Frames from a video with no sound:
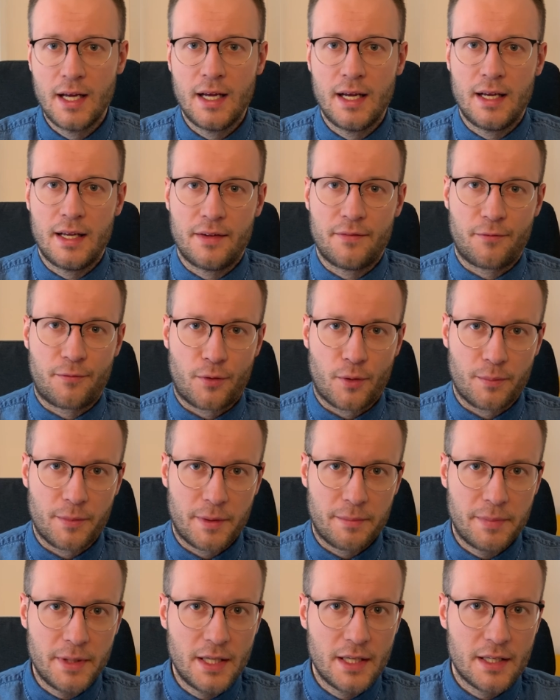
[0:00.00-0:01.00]
from the
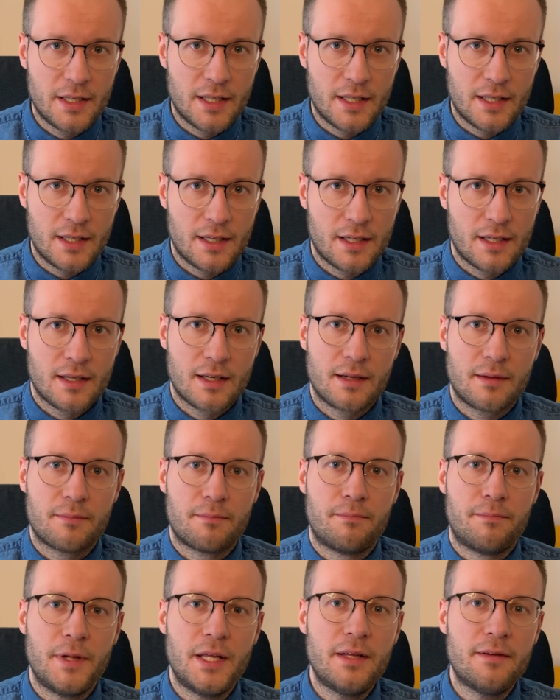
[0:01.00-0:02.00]
beginning,
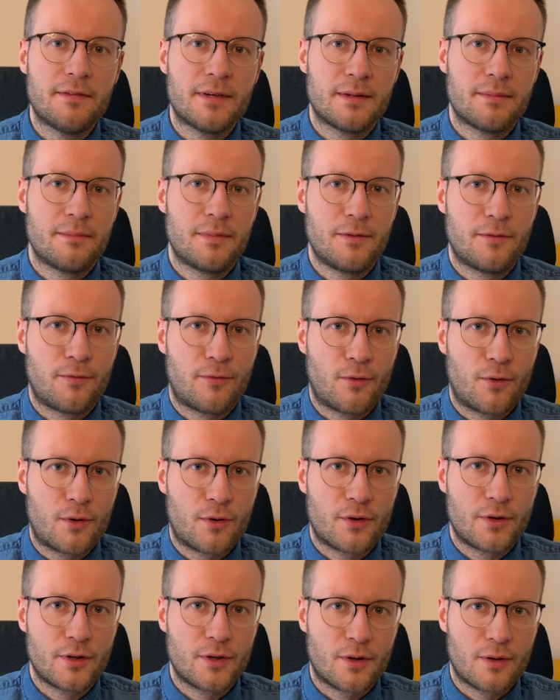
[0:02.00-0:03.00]
even
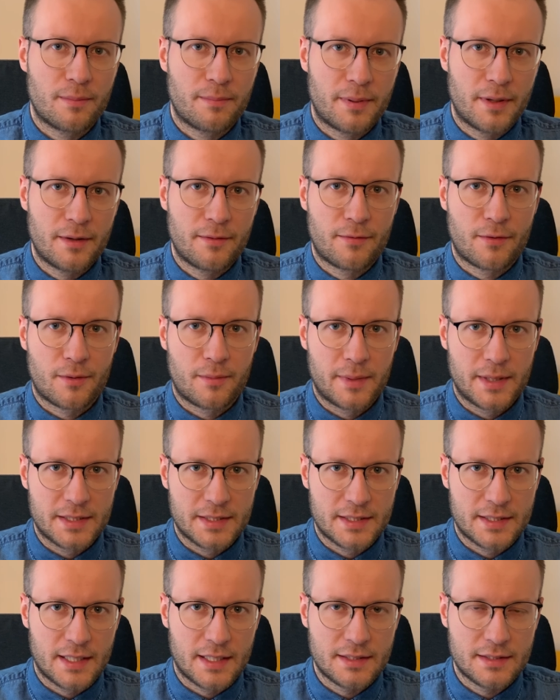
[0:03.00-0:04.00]
before your performance
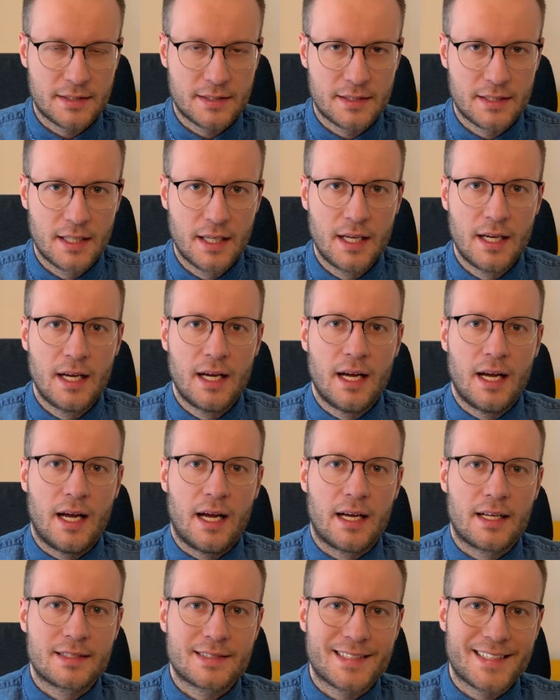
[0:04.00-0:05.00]
tests.
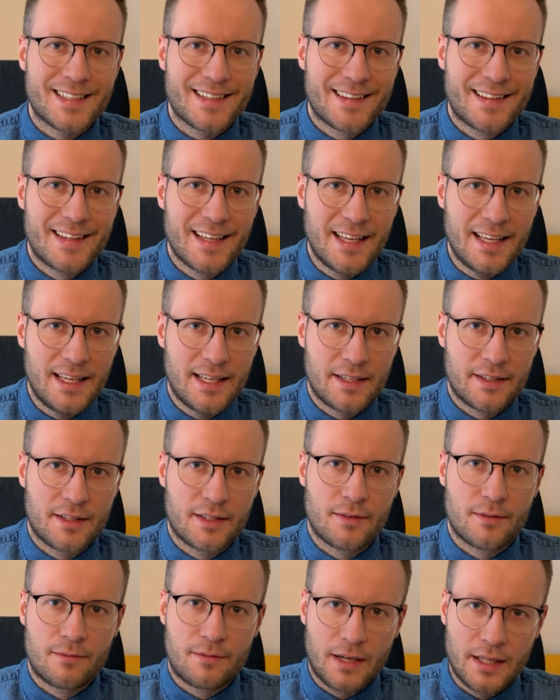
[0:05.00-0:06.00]
and
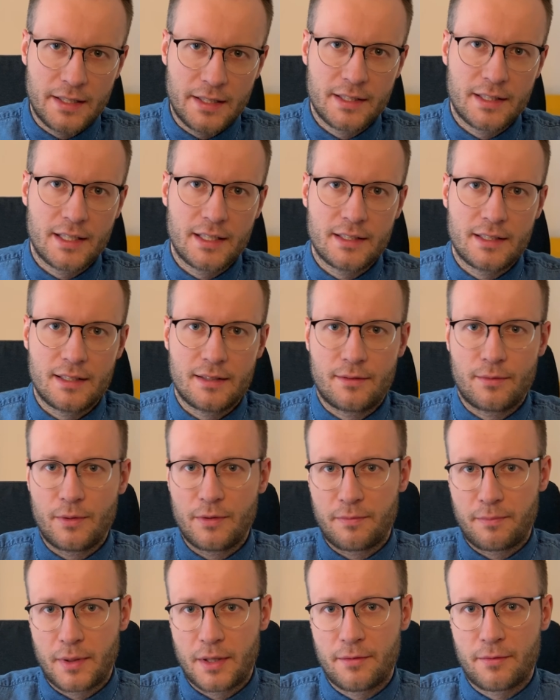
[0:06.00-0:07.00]
then validate it
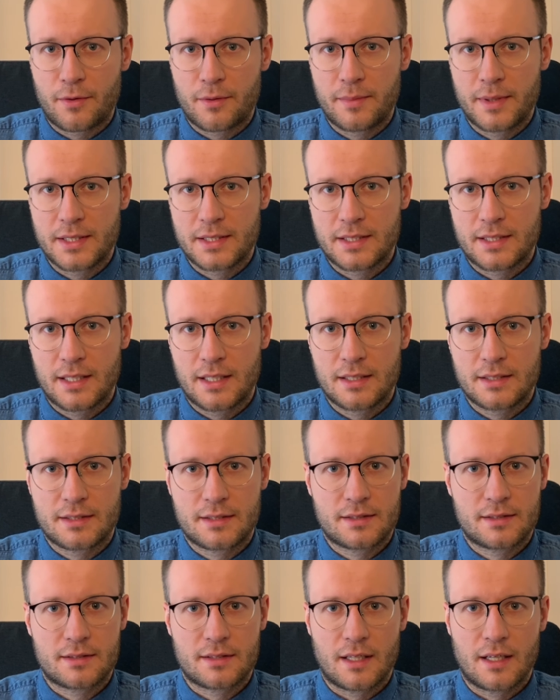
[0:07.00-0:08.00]
with performance
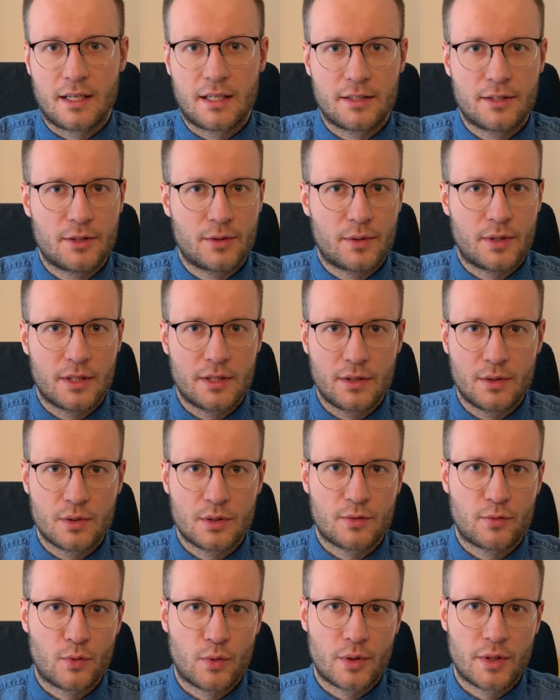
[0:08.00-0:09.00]
tests, and you can use
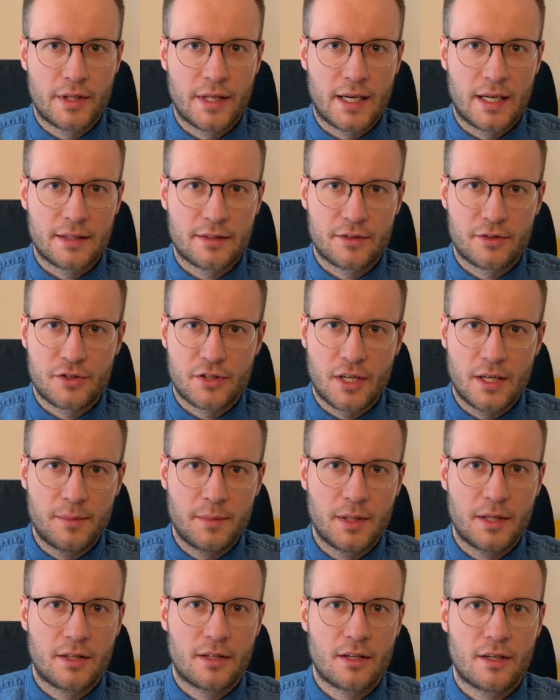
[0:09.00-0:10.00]
for that
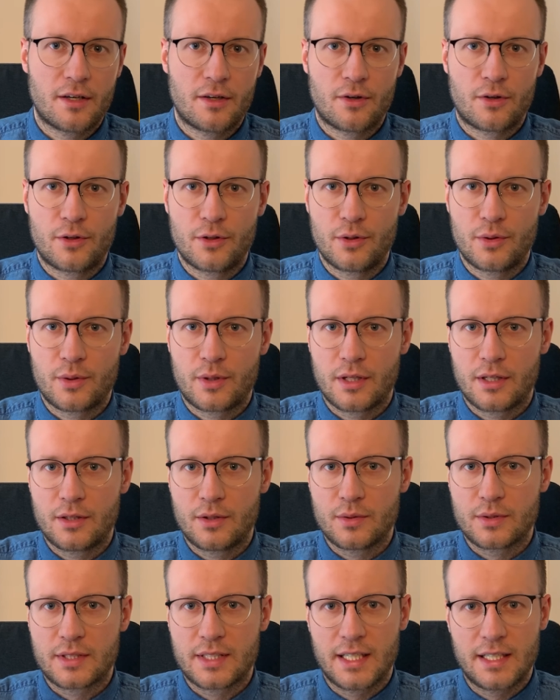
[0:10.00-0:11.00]
JMeter, or you can
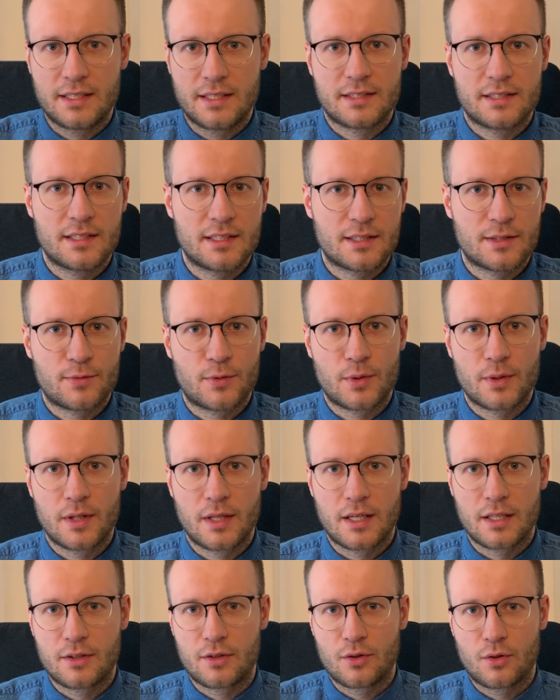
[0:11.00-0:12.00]
use K6 for
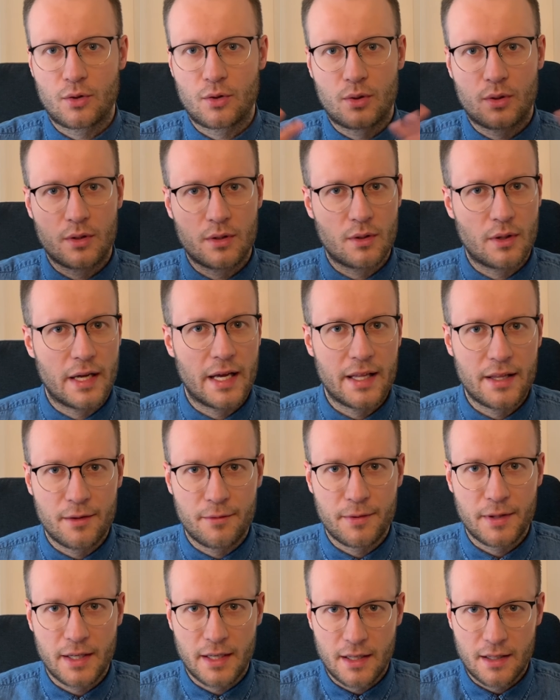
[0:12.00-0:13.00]
that, or
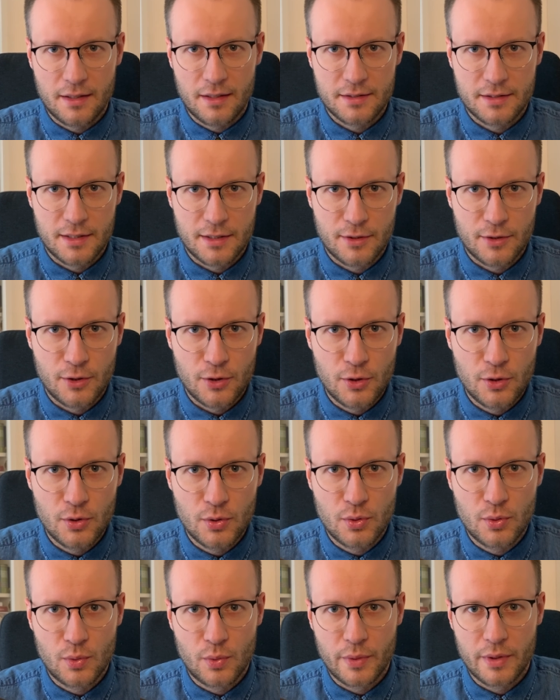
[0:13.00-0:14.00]
anything else that you
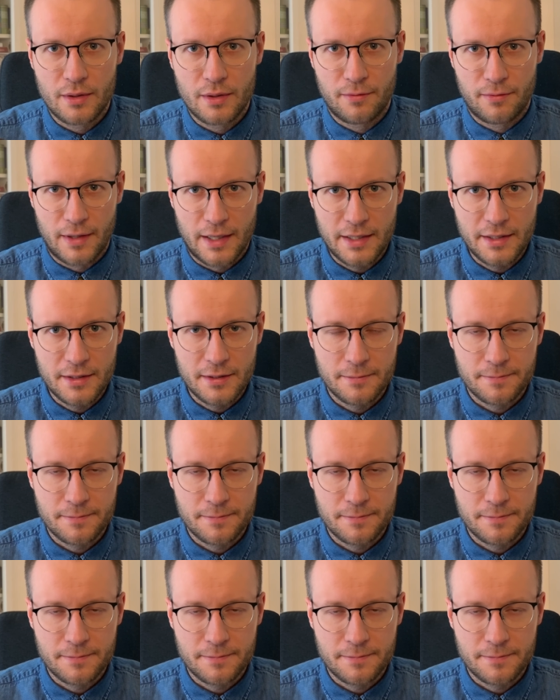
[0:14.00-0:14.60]
will find.